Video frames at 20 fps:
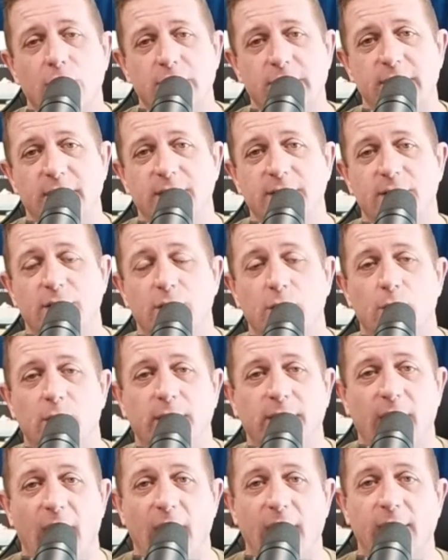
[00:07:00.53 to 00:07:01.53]
things that you would
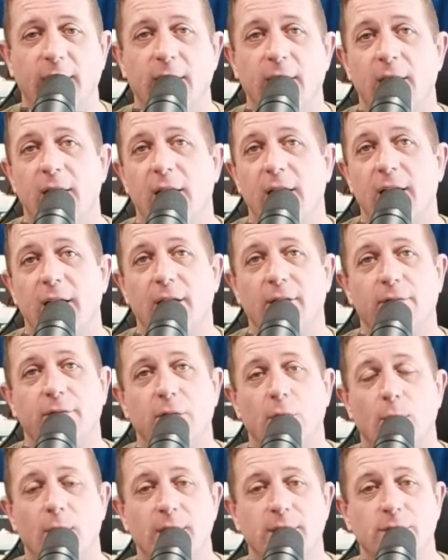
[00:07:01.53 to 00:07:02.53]
get if
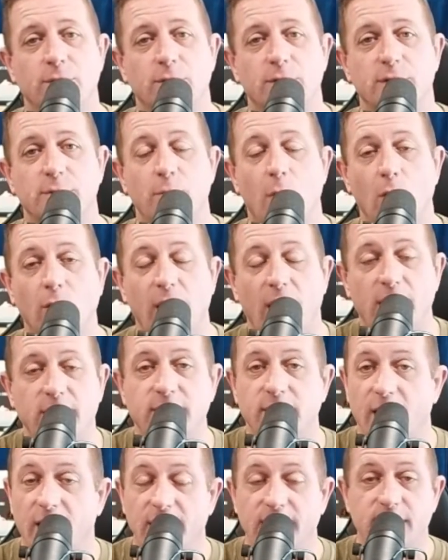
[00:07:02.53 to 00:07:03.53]
you went to a smokehouse,
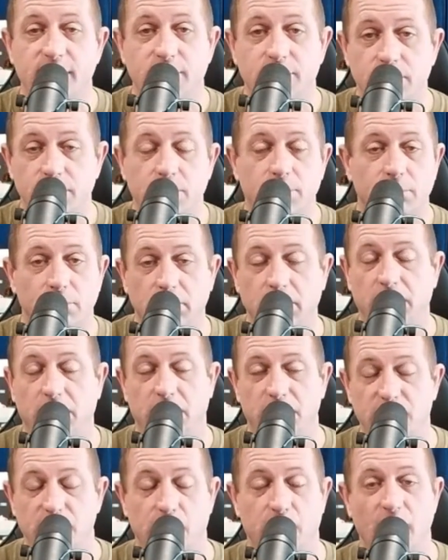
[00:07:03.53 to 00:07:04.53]
and it's
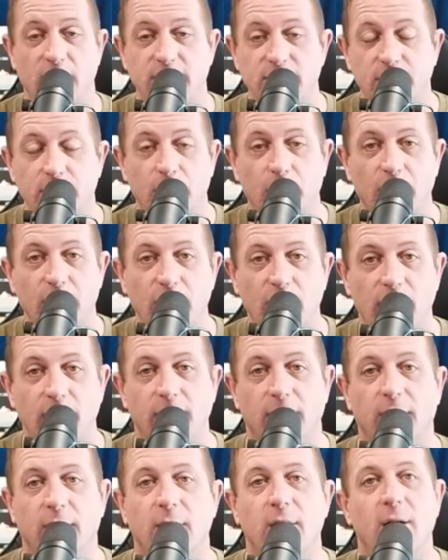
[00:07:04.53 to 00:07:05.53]
surprisingly pretty good.
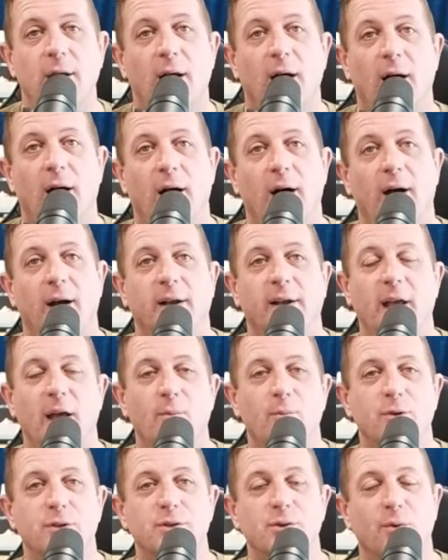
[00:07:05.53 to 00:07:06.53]

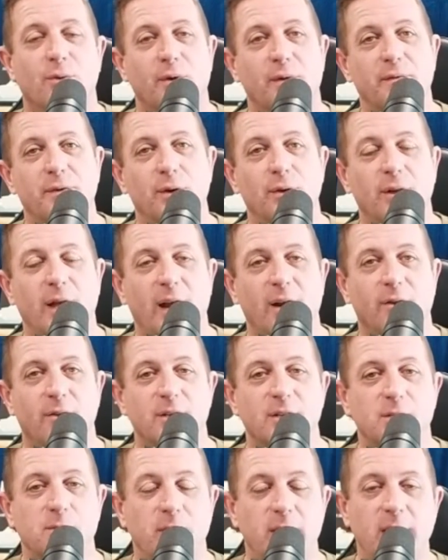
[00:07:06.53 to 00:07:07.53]
Again, we'll do a review later
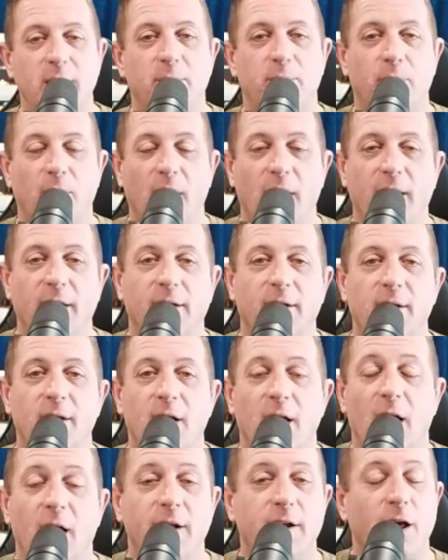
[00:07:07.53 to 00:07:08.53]
this week, but
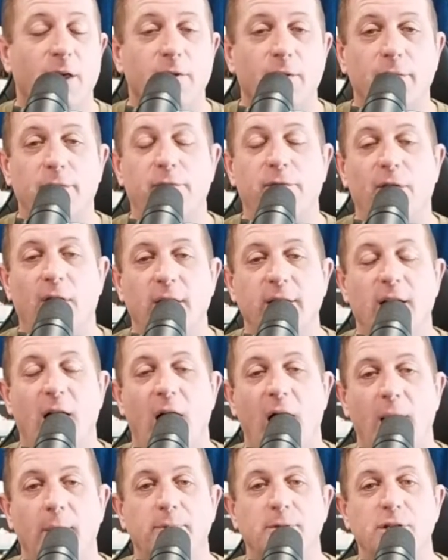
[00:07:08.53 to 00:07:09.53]
another fun
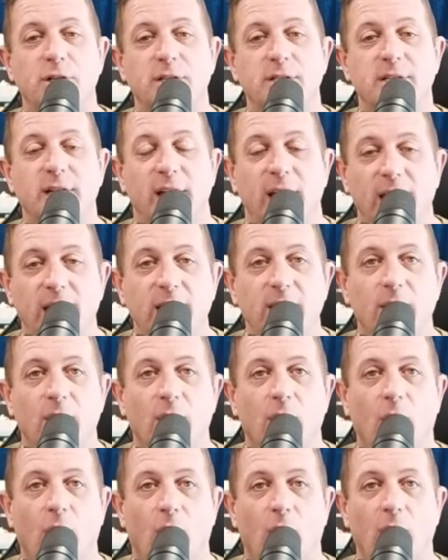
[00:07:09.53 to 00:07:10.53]
option to eat
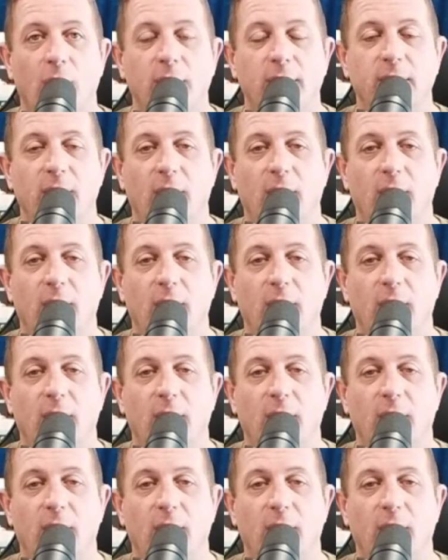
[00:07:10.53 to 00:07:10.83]
on